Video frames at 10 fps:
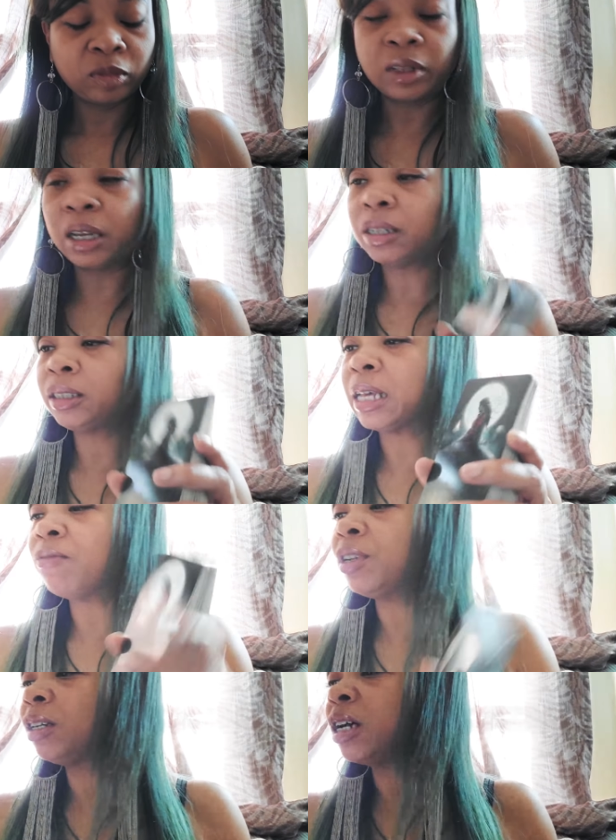and the
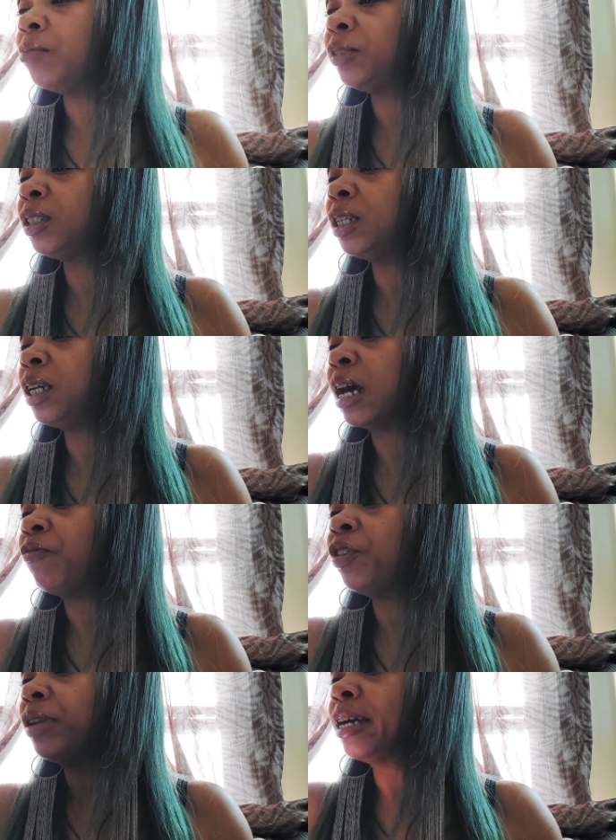seven of cups again i
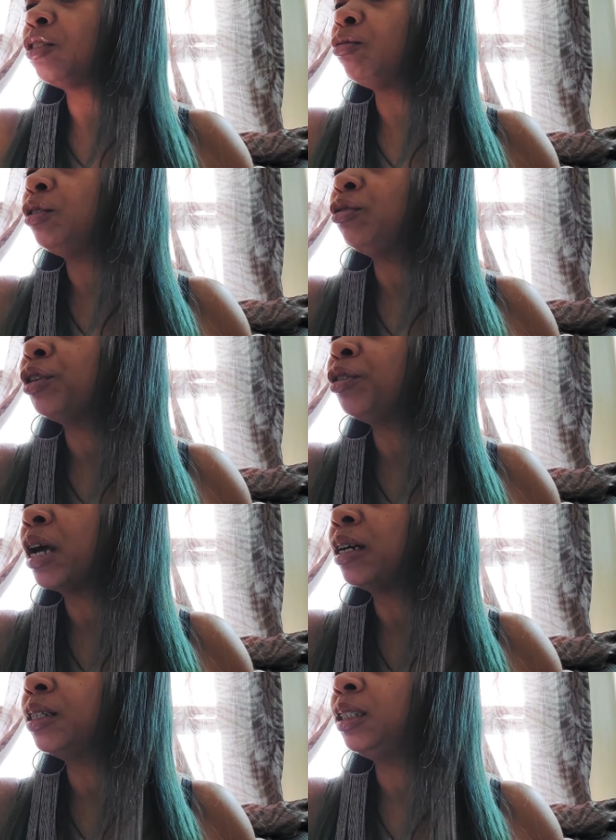feel like you, you are
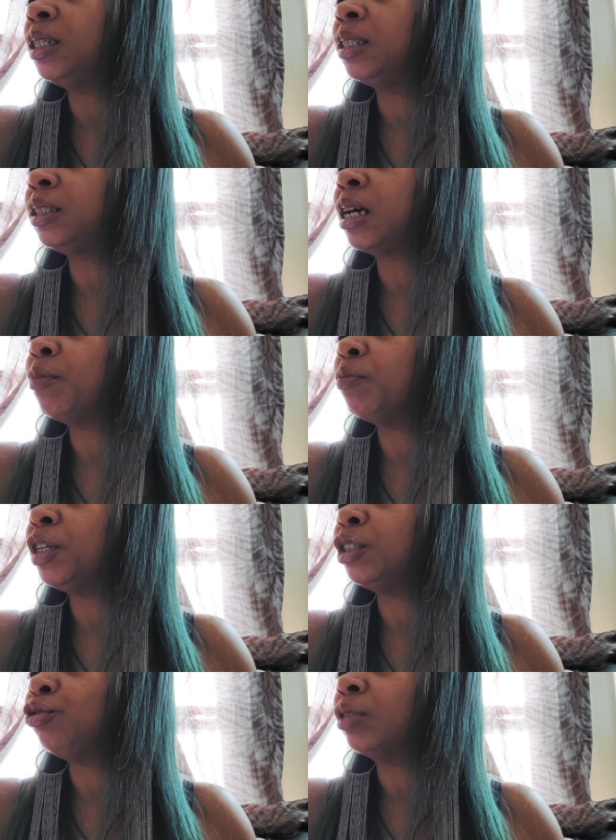not going to see this coming
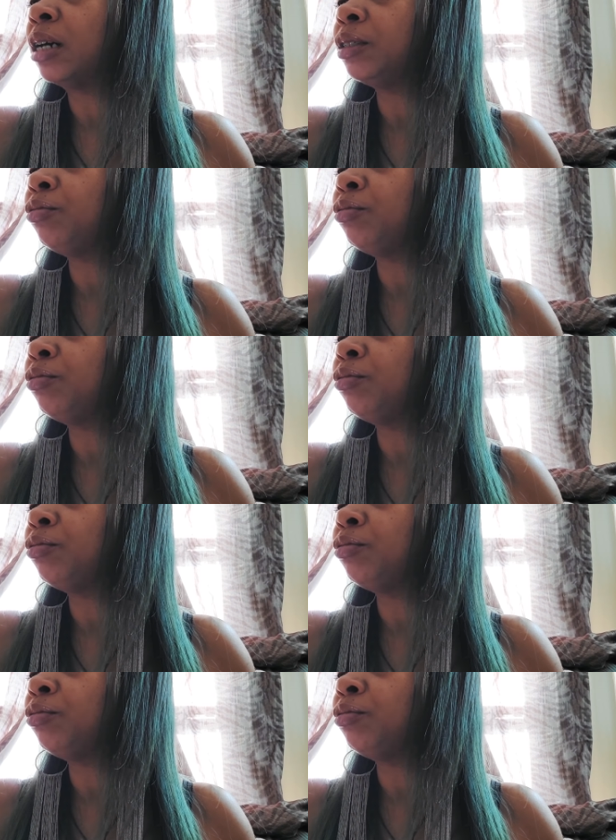because you thought you